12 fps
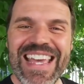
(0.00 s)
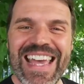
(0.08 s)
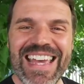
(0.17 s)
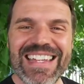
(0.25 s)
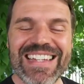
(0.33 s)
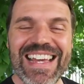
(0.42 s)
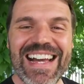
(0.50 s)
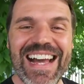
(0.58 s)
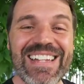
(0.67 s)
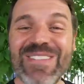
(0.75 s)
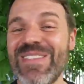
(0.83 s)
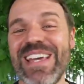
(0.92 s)
And
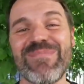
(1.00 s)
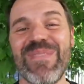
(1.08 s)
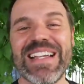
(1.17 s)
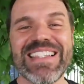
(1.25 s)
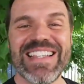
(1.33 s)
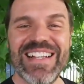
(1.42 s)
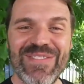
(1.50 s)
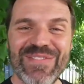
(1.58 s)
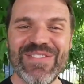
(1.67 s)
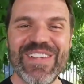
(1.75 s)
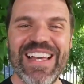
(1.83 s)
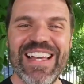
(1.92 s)
I do that myself,
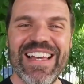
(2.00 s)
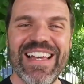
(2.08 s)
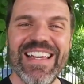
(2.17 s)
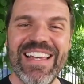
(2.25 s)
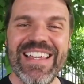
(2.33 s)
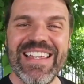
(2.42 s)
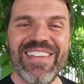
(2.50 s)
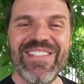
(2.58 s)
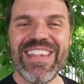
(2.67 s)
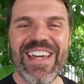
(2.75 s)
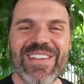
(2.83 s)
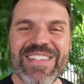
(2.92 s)

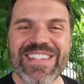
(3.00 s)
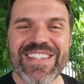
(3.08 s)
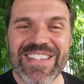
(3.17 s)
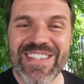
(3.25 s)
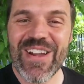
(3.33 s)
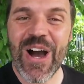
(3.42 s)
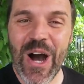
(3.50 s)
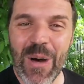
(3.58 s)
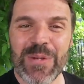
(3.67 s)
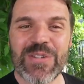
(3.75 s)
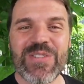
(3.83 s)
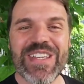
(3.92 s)
even though it's just an
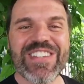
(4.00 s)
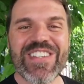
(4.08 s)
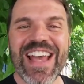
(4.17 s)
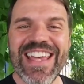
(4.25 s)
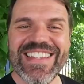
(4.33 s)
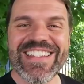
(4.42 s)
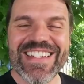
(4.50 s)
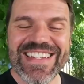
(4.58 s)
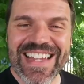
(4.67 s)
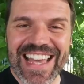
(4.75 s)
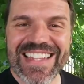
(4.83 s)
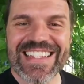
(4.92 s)
arbitrary change in
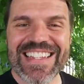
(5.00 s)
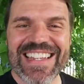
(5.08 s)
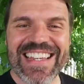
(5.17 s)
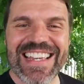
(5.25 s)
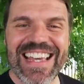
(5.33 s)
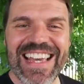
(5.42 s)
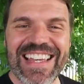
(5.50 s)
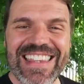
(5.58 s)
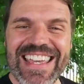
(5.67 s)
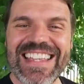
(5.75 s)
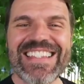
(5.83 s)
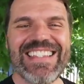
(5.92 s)
date. There
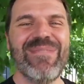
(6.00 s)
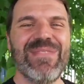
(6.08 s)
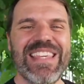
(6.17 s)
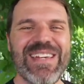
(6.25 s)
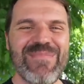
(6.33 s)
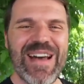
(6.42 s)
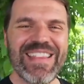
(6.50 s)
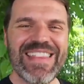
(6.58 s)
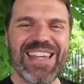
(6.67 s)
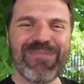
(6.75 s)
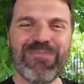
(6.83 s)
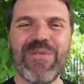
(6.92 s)
is something about
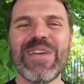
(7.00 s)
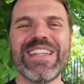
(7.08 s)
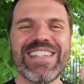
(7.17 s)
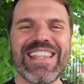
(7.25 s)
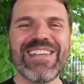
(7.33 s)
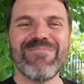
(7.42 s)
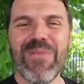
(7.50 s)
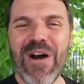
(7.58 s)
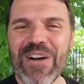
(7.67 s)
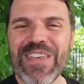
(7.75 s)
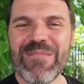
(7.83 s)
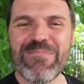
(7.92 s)
that point, that
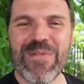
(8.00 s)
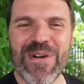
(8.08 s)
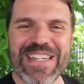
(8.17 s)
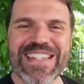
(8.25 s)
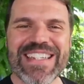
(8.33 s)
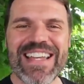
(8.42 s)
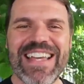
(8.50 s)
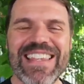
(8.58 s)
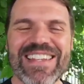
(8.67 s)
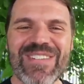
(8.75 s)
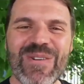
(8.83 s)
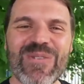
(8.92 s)
marking point,
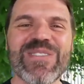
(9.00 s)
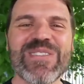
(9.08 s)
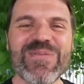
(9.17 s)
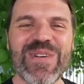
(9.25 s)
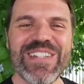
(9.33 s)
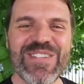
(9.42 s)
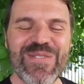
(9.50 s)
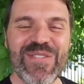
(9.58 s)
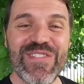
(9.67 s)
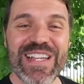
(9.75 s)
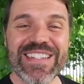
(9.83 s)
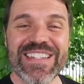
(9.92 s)
that causes one to
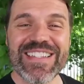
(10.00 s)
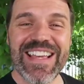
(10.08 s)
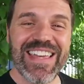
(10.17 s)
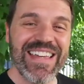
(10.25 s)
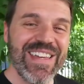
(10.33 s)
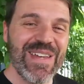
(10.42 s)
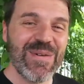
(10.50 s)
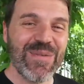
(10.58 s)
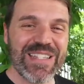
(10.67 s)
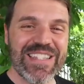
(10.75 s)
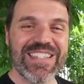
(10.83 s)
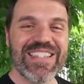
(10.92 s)
reflect, to say
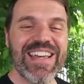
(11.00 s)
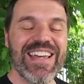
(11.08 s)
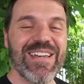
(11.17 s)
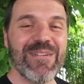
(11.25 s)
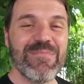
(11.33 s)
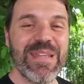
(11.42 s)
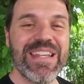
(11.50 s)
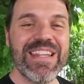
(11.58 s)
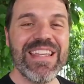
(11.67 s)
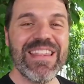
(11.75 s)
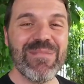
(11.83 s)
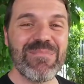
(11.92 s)
what's been
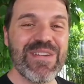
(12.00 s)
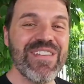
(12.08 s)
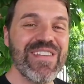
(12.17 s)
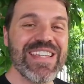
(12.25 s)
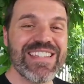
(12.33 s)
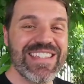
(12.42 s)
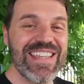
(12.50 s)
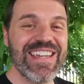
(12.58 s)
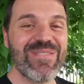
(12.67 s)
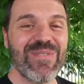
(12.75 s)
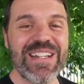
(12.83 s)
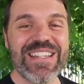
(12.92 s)
in the previous year
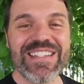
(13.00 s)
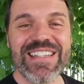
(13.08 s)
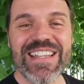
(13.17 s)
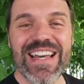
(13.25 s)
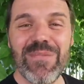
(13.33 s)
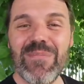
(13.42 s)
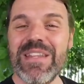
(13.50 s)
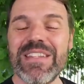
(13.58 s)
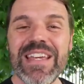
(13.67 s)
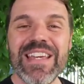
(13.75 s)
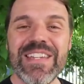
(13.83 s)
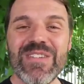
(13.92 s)
and what is to come, and
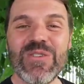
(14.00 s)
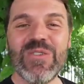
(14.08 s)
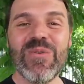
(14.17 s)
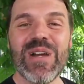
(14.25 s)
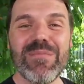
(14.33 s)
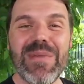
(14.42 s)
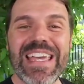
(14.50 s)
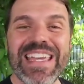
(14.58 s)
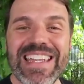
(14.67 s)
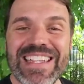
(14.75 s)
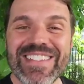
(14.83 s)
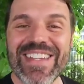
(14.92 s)
do you want to make
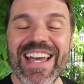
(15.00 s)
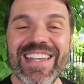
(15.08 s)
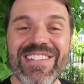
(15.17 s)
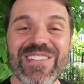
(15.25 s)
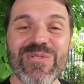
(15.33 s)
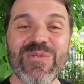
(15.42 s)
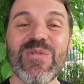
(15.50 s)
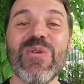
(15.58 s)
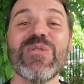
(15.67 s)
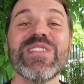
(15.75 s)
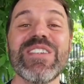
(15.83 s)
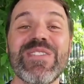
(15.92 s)
any changes or
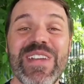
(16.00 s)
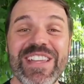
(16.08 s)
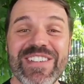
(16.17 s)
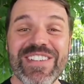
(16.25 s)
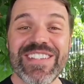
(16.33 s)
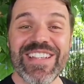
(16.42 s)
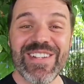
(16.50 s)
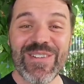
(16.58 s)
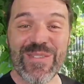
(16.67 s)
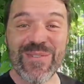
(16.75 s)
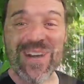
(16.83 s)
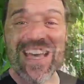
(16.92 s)
course corrections
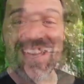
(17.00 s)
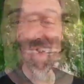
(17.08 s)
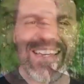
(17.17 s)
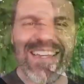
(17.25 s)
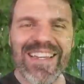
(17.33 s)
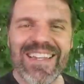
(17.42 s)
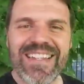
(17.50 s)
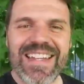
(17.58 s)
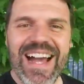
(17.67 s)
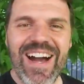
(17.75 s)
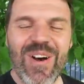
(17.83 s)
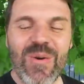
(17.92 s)
along the way.
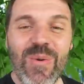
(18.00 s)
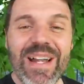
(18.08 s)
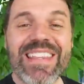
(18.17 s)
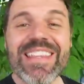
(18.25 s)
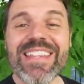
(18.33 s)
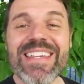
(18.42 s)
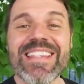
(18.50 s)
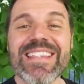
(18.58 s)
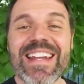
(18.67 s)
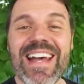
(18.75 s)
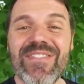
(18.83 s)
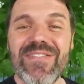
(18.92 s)
Now, one of the things
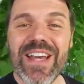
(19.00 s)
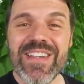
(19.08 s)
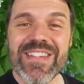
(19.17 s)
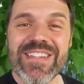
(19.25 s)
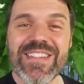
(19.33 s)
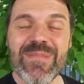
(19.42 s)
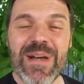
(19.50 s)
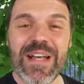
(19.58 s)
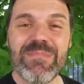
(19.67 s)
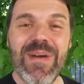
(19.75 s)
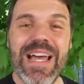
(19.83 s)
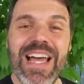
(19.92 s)
that I've noticed
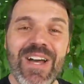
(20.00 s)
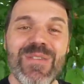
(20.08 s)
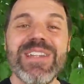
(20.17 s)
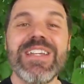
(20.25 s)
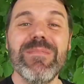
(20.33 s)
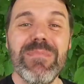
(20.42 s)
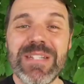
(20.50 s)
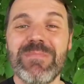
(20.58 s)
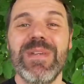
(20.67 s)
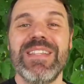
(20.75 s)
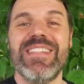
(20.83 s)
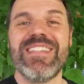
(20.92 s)
about my own
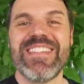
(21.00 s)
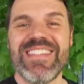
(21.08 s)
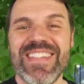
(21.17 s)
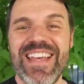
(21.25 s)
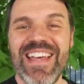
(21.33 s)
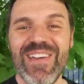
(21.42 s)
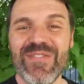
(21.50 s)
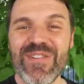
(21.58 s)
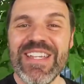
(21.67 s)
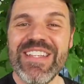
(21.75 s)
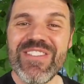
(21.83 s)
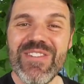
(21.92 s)
commitments for
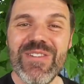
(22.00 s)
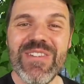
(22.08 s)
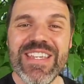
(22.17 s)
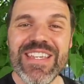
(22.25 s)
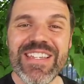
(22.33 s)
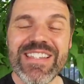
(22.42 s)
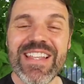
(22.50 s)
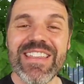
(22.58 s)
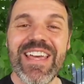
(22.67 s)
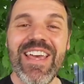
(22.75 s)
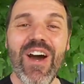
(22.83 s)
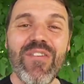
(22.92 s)
each new year is that
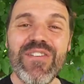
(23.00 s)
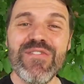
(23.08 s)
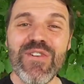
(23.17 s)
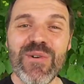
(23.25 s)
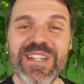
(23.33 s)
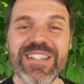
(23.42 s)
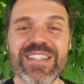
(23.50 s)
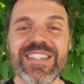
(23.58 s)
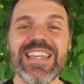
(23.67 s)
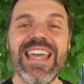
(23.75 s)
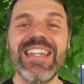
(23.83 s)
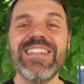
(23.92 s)
they often fall into the
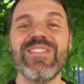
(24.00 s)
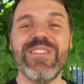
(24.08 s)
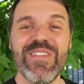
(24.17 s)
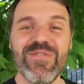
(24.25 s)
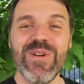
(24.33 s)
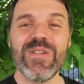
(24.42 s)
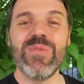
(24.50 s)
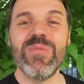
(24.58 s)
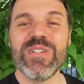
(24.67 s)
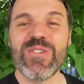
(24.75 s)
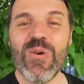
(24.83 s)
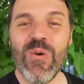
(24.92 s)
category of what we
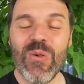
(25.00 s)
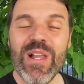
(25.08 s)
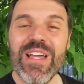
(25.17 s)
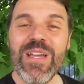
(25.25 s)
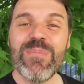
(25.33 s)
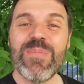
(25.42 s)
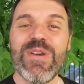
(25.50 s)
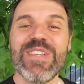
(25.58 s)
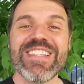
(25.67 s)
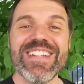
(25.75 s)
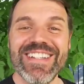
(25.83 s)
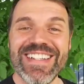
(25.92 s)
would call
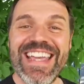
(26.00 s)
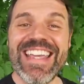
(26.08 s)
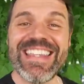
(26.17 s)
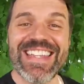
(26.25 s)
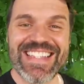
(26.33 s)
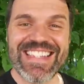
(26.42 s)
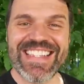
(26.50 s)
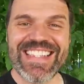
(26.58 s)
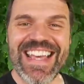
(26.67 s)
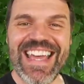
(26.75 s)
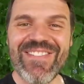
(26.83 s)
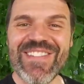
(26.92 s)
personal ethics.
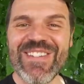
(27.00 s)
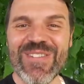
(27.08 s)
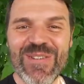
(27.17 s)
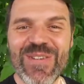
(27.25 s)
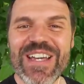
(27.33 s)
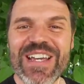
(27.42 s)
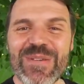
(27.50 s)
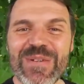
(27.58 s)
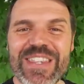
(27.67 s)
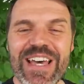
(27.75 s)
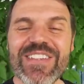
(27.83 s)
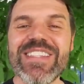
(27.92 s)
They have to do
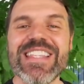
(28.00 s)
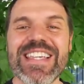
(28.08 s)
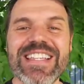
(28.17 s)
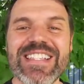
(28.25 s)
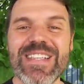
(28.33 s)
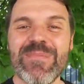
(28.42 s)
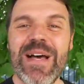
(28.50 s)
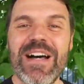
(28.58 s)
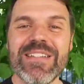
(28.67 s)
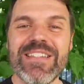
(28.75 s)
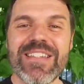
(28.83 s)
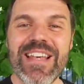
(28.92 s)
with those things
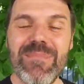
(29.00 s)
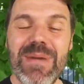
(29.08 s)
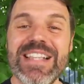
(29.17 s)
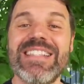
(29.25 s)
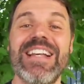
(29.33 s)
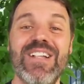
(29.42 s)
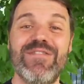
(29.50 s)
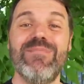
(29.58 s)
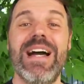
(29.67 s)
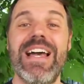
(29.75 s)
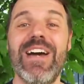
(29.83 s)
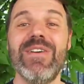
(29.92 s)
about myself,
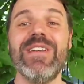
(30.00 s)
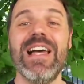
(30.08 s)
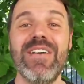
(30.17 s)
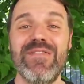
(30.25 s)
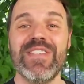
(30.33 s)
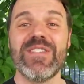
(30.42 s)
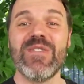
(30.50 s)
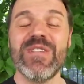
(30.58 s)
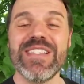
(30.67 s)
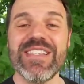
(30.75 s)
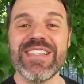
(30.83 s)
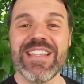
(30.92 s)
my own life, the
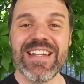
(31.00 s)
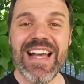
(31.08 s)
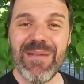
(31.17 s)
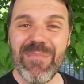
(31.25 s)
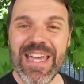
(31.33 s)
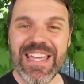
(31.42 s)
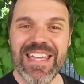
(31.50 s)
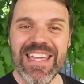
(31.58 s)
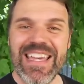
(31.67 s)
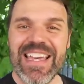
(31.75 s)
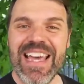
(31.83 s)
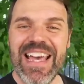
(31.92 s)
choices that I make
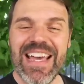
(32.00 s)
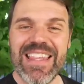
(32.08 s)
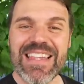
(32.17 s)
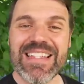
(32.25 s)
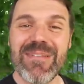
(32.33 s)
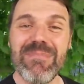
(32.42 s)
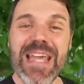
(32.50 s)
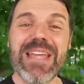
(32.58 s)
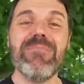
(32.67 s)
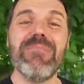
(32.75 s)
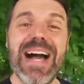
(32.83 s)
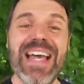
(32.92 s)
that can make
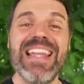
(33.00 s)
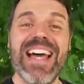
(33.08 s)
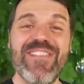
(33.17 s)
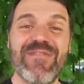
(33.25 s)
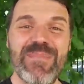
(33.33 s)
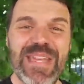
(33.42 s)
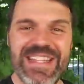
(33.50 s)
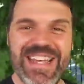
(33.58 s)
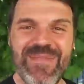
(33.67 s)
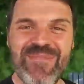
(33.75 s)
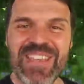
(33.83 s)
my life better.